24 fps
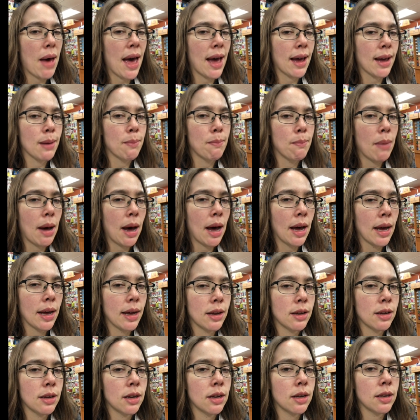back and
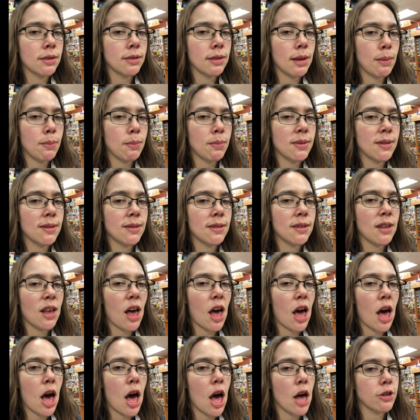biceps
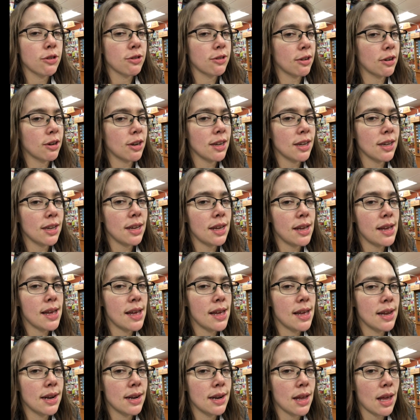circuit
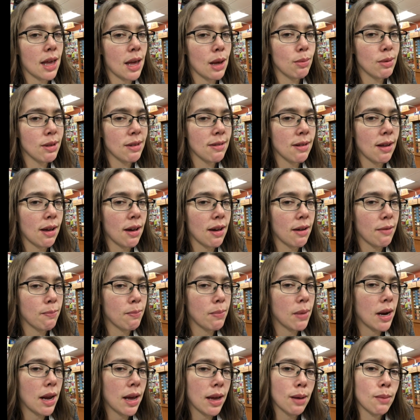and it was tough,
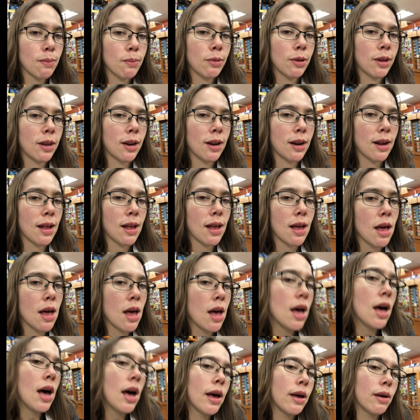but I completed it.
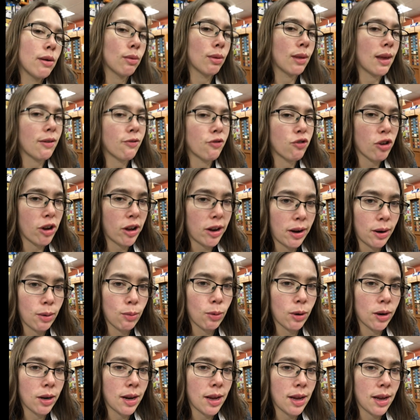I only have training
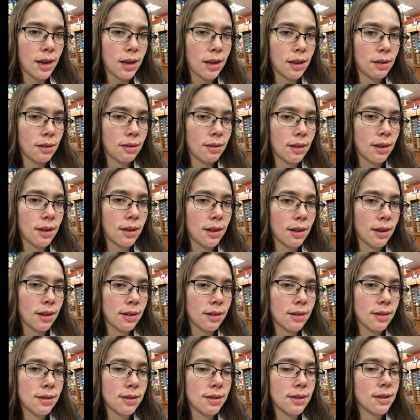one day
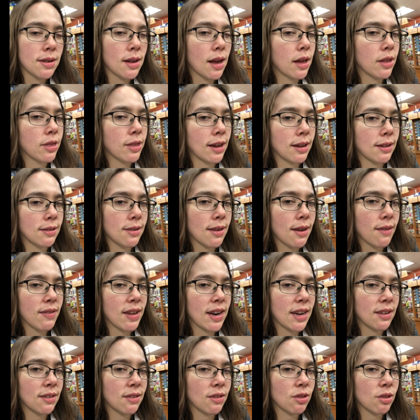since Thanksgiving
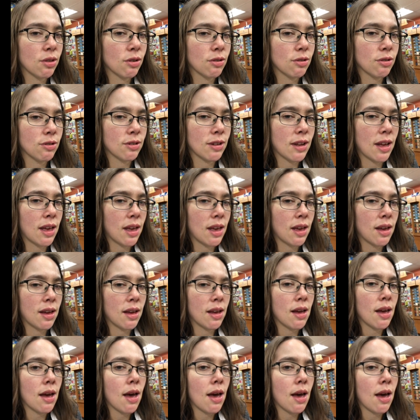is Thursday.